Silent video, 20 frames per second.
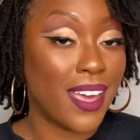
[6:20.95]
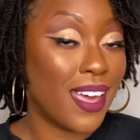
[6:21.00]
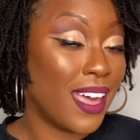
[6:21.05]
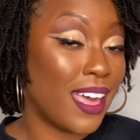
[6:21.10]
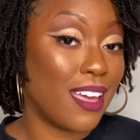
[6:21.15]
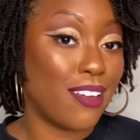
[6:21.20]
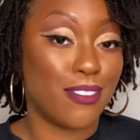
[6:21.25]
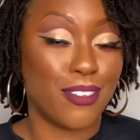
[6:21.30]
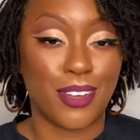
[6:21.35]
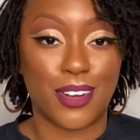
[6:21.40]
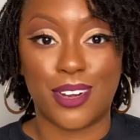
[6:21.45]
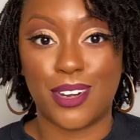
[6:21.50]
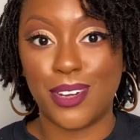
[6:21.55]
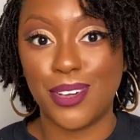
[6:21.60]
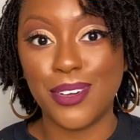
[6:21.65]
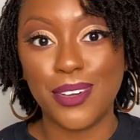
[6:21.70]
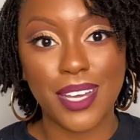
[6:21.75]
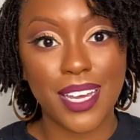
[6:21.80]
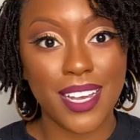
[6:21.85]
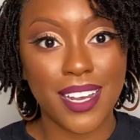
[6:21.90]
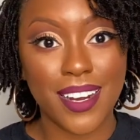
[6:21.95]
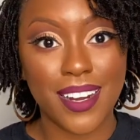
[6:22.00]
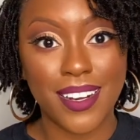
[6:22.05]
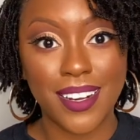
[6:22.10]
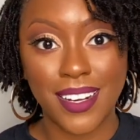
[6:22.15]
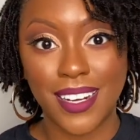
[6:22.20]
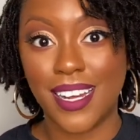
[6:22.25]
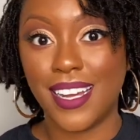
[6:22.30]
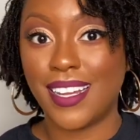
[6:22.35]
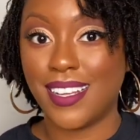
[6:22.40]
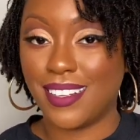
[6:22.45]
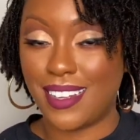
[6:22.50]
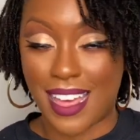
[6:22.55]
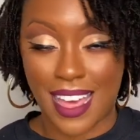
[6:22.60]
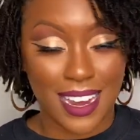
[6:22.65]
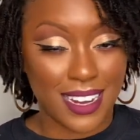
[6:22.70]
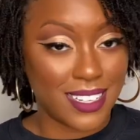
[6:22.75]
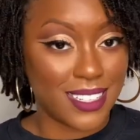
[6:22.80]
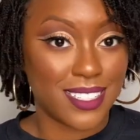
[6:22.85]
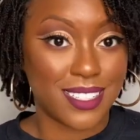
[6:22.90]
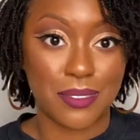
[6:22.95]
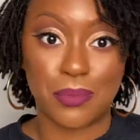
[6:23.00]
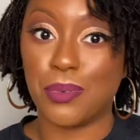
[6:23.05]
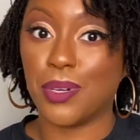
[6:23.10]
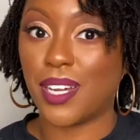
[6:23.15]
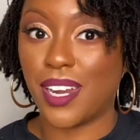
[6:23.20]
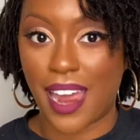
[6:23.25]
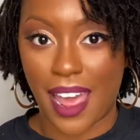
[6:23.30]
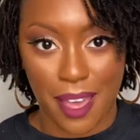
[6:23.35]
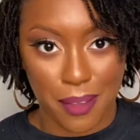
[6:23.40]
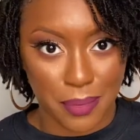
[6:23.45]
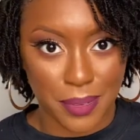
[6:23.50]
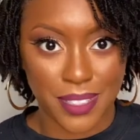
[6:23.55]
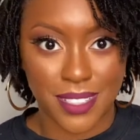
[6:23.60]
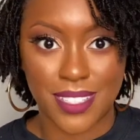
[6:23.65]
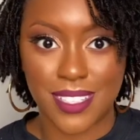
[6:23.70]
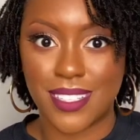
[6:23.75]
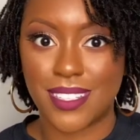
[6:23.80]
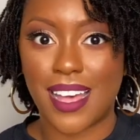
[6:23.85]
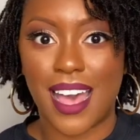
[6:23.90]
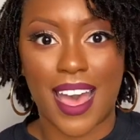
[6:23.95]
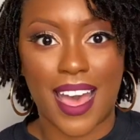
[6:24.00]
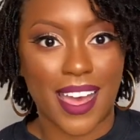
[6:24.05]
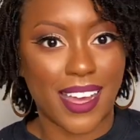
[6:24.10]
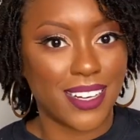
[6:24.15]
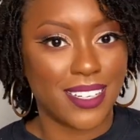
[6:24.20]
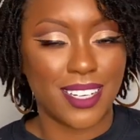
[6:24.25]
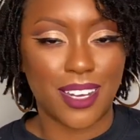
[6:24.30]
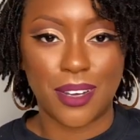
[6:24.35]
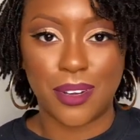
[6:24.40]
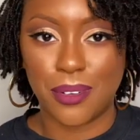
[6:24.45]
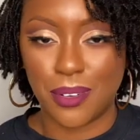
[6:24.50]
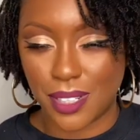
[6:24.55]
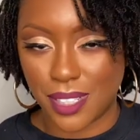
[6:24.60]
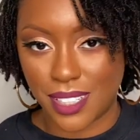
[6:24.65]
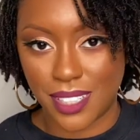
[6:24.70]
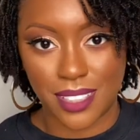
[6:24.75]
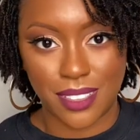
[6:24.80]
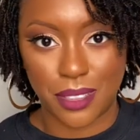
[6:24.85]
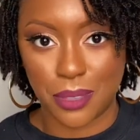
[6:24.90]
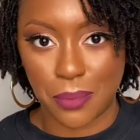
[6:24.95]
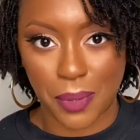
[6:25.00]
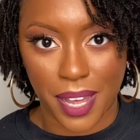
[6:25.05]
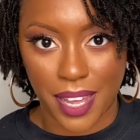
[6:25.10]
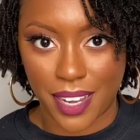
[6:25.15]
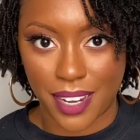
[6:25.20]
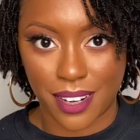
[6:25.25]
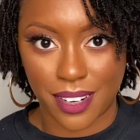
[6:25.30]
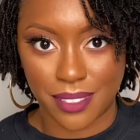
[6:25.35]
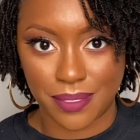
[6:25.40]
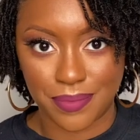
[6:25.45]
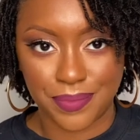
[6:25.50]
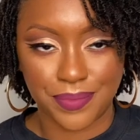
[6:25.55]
If you're new here, that is what happens. I don't want to do my hair.